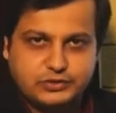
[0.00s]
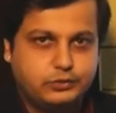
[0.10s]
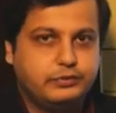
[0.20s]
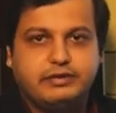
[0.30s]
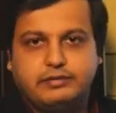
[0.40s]

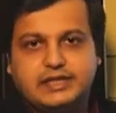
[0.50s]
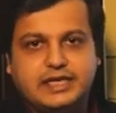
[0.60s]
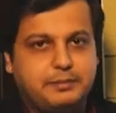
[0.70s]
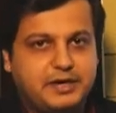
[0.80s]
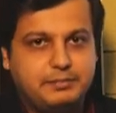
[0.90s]
whoever they
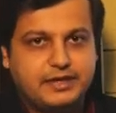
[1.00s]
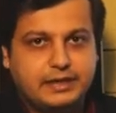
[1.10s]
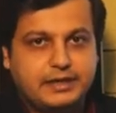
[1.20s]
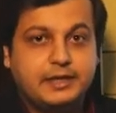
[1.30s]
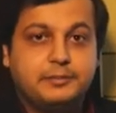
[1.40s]
may be,
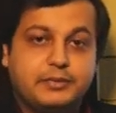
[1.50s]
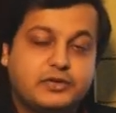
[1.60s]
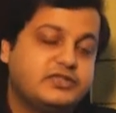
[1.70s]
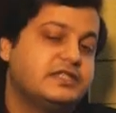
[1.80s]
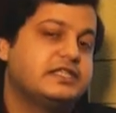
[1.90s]

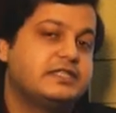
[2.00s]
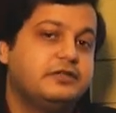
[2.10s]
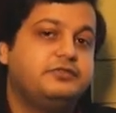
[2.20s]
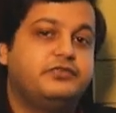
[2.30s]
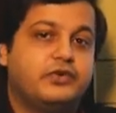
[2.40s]
because this is a
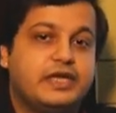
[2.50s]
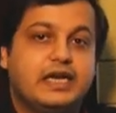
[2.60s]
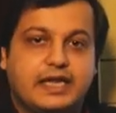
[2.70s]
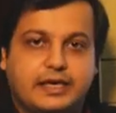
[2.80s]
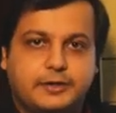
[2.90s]
free
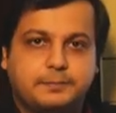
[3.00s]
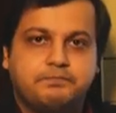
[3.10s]
link.